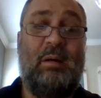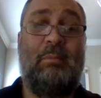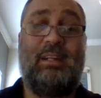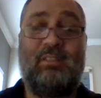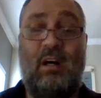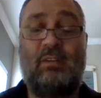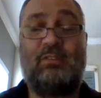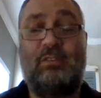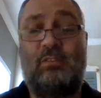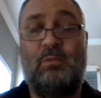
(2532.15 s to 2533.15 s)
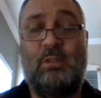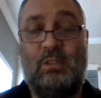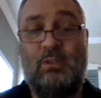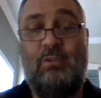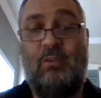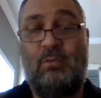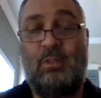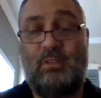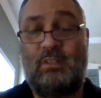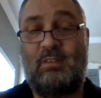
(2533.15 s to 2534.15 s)
but it's also to reduce the
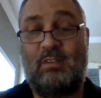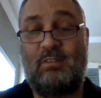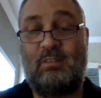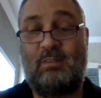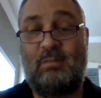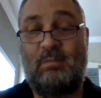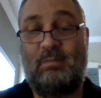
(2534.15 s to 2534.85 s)
resistance.